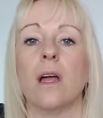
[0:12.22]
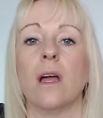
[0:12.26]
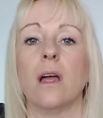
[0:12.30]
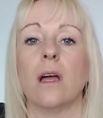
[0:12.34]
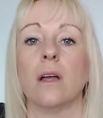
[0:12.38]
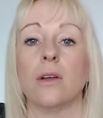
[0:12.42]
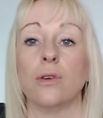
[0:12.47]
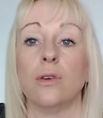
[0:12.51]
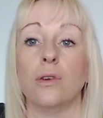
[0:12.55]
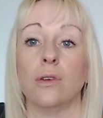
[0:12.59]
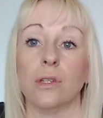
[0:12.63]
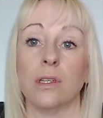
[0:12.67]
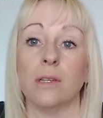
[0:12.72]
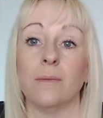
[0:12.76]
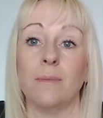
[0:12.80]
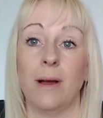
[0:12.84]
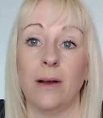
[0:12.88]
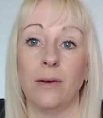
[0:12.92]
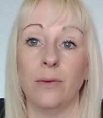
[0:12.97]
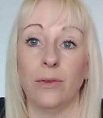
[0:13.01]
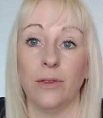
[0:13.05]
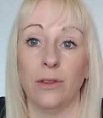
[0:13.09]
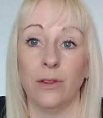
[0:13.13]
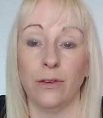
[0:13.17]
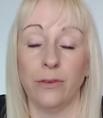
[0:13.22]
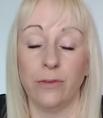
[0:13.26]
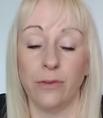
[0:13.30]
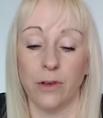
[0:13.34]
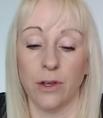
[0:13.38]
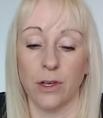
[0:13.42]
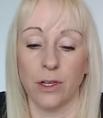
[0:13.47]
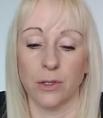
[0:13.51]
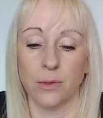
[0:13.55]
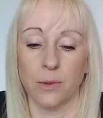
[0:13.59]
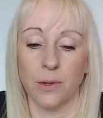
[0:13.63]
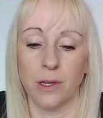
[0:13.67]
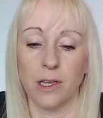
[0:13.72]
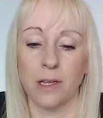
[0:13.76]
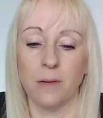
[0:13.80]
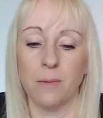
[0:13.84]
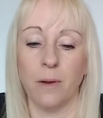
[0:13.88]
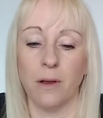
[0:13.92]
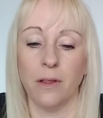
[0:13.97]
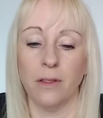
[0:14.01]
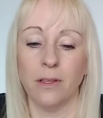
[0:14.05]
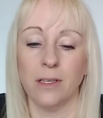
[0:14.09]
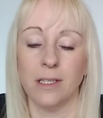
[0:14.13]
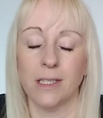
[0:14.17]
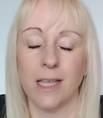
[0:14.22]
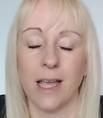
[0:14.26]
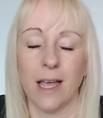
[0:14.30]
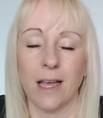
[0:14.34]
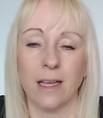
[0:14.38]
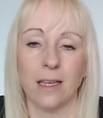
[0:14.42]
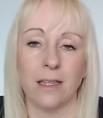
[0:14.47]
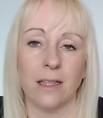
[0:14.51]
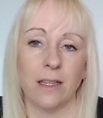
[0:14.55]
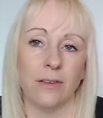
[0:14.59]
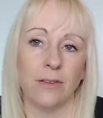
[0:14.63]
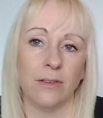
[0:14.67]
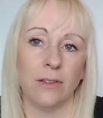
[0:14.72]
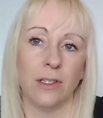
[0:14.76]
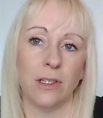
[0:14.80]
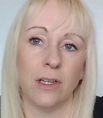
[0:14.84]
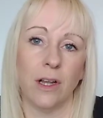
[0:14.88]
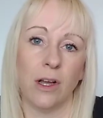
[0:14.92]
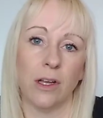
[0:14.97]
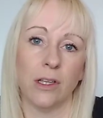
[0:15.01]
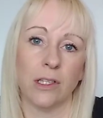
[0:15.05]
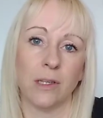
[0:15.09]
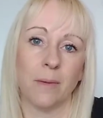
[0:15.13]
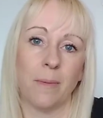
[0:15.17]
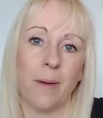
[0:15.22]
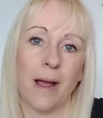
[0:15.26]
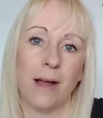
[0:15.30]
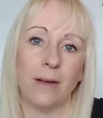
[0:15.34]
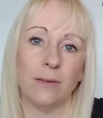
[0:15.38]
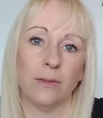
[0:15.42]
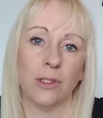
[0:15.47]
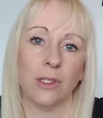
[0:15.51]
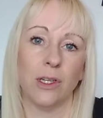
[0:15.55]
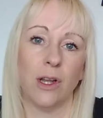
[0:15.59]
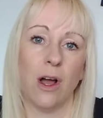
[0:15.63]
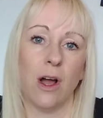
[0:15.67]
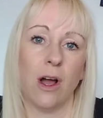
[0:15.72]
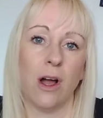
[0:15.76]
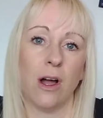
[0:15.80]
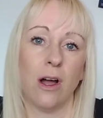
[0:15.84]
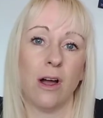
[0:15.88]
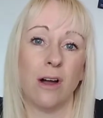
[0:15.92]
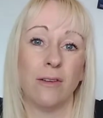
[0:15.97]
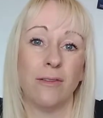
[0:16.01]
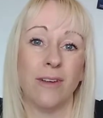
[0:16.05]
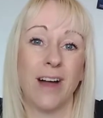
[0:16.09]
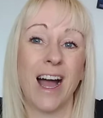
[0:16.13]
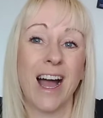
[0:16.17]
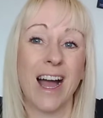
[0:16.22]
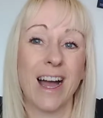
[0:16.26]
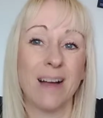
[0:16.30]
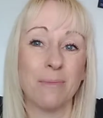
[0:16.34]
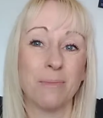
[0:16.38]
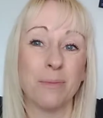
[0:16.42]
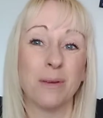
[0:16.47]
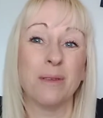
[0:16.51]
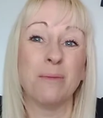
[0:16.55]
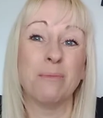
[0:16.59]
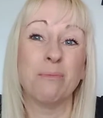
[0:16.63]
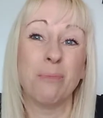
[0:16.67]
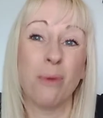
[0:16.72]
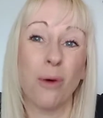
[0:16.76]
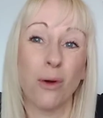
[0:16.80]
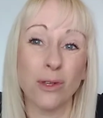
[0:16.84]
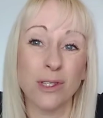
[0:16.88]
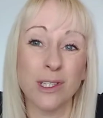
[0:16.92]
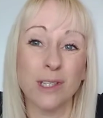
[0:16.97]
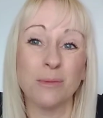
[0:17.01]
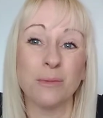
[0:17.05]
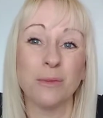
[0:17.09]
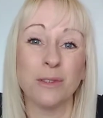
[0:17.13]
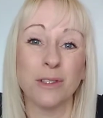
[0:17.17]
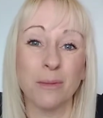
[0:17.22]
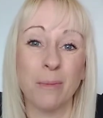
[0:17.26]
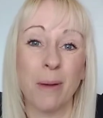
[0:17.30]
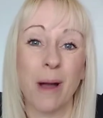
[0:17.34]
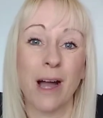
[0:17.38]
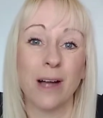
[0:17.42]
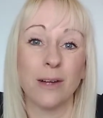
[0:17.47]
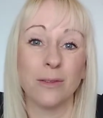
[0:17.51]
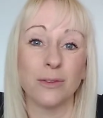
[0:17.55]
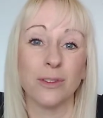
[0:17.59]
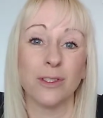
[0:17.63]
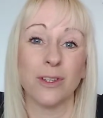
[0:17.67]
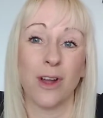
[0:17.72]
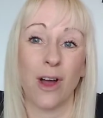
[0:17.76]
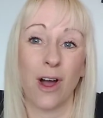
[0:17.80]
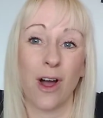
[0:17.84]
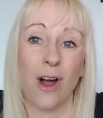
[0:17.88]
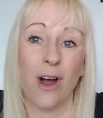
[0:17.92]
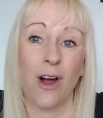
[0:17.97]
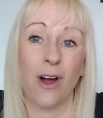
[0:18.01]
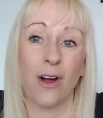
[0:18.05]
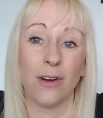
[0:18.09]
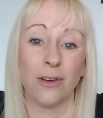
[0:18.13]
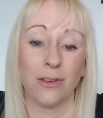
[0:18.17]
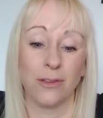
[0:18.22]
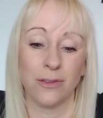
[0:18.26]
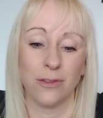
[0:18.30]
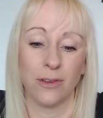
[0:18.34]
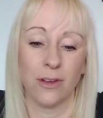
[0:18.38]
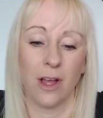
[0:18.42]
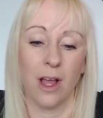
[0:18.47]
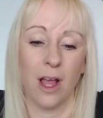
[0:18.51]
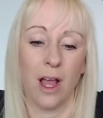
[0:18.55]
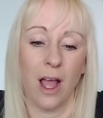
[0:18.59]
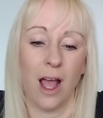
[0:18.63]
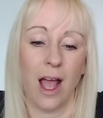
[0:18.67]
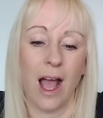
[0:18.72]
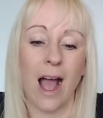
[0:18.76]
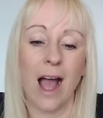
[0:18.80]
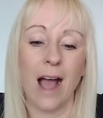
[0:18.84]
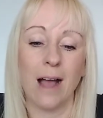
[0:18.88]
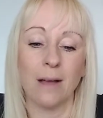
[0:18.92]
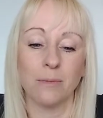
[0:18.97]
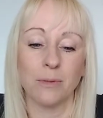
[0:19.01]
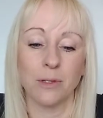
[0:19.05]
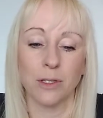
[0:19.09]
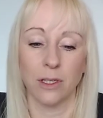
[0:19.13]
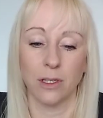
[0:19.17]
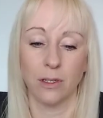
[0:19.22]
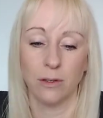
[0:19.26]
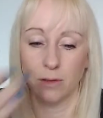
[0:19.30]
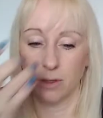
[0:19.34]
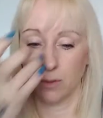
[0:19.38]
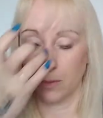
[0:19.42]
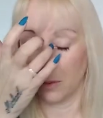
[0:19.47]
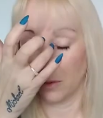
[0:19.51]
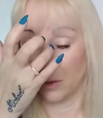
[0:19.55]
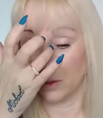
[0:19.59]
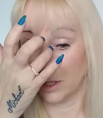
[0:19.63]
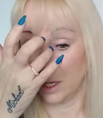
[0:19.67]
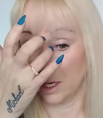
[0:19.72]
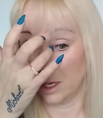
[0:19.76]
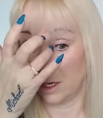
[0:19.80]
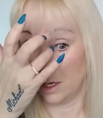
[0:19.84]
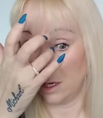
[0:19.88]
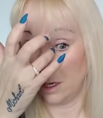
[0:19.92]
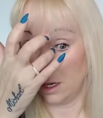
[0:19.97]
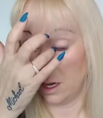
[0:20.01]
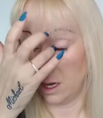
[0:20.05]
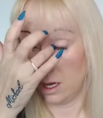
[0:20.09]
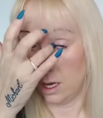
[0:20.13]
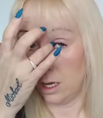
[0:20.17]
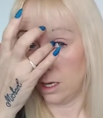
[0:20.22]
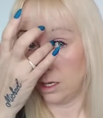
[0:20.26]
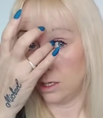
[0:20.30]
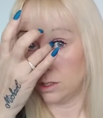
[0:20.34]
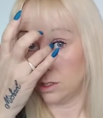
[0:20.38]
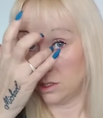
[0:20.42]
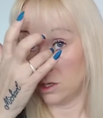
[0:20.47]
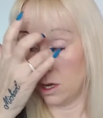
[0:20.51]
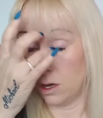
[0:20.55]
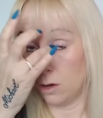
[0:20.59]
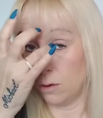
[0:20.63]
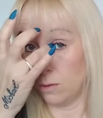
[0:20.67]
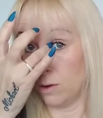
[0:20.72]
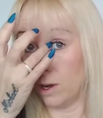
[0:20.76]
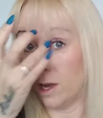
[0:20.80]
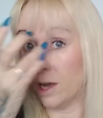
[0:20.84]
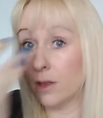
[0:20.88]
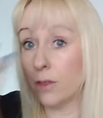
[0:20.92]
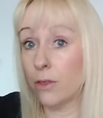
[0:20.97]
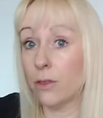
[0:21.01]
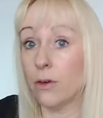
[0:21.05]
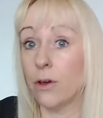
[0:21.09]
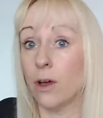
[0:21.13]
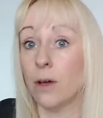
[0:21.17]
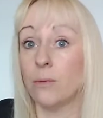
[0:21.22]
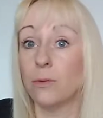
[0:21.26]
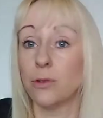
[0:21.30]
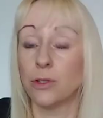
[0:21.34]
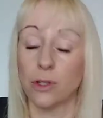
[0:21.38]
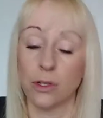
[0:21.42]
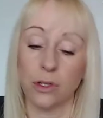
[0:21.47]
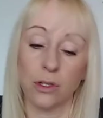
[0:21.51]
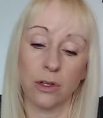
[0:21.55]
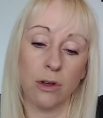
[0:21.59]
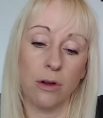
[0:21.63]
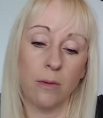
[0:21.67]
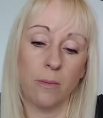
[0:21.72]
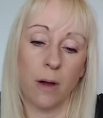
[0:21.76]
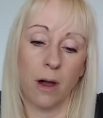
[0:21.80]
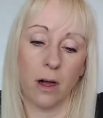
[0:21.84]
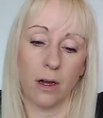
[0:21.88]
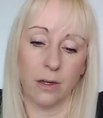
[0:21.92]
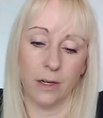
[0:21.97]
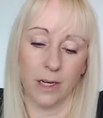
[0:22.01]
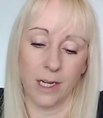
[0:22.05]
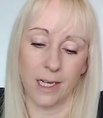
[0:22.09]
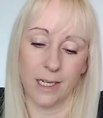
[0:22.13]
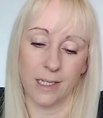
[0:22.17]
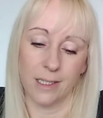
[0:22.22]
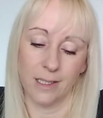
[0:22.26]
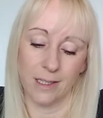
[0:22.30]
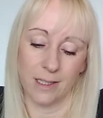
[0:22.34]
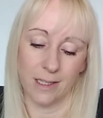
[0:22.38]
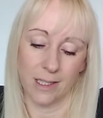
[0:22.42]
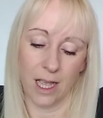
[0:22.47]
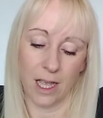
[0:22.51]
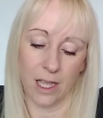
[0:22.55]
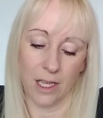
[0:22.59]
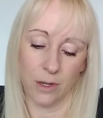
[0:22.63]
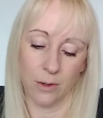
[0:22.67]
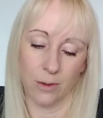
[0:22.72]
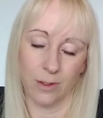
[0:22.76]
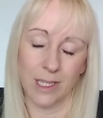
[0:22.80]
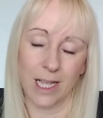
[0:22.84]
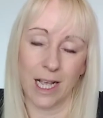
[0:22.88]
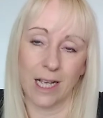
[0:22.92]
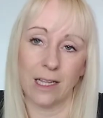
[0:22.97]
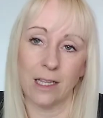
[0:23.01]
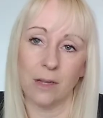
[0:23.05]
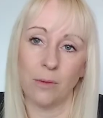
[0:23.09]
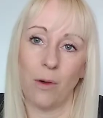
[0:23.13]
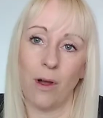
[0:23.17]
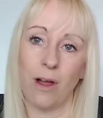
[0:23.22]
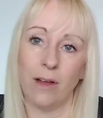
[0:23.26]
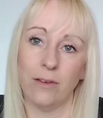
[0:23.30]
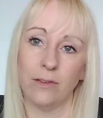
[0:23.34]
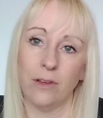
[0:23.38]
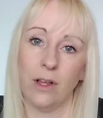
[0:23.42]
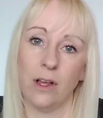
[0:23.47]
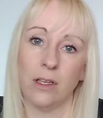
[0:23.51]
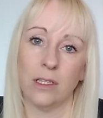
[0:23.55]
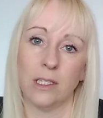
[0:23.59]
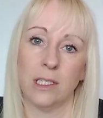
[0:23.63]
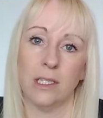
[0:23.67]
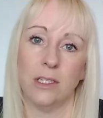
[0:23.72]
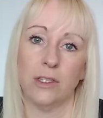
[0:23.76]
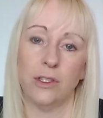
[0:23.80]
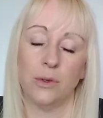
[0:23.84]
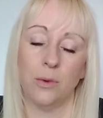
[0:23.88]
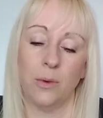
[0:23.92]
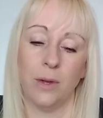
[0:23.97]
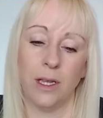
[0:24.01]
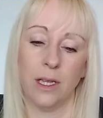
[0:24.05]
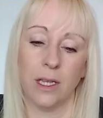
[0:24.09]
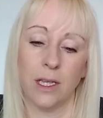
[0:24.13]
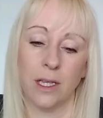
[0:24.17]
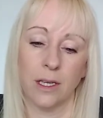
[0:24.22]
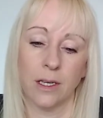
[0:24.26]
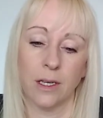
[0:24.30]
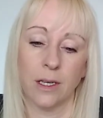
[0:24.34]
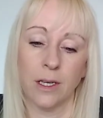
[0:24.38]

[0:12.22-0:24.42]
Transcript: a good amount on the first week, but on the second they've only lost a pound and a half. I'd be buzzing with a pound and a half. Absolutely buzzing. So I thought I would just come on and tell you exactly what I've lost each week.